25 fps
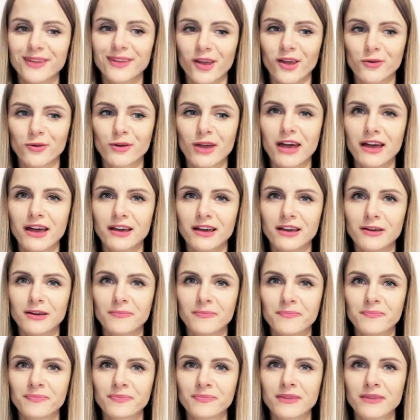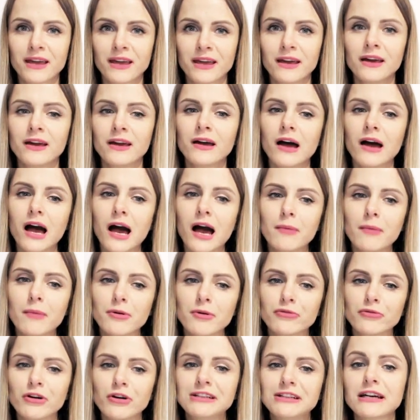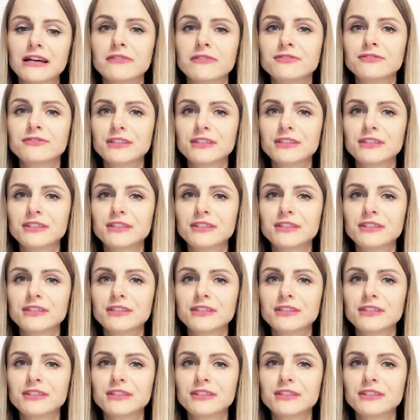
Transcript: Okay. I'm afraid I've